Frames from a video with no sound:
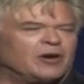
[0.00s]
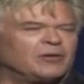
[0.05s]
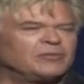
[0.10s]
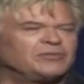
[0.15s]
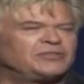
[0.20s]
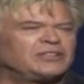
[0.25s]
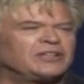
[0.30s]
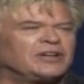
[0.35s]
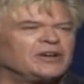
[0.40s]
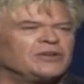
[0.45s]

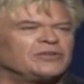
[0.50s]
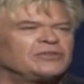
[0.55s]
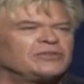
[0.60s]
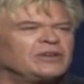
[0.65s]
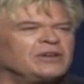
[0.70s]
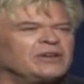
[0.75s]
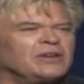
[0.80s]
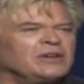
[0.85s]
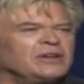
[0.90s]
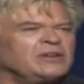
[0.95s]
she goes,
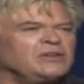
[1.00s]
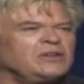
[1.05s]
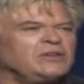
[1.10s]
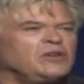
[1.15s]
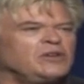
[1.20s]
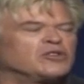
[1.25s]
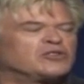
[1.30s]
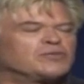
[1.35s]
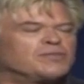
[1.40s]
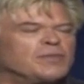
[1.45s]

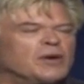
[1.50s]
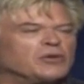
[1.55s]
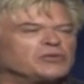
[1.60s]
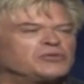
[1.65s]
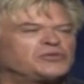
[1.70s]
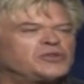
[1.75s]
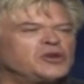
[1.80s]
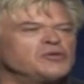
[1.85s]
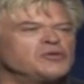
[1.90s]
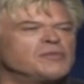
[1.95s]
you smoke
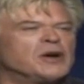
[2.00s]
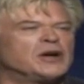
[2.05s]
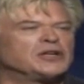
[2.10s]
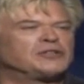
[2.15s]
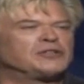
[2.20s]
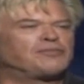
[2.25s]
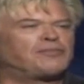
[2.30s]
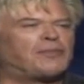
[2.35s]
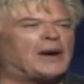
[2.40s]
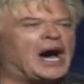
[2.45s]
too much
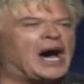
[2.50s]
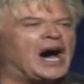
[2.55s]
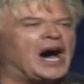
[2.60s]
pot.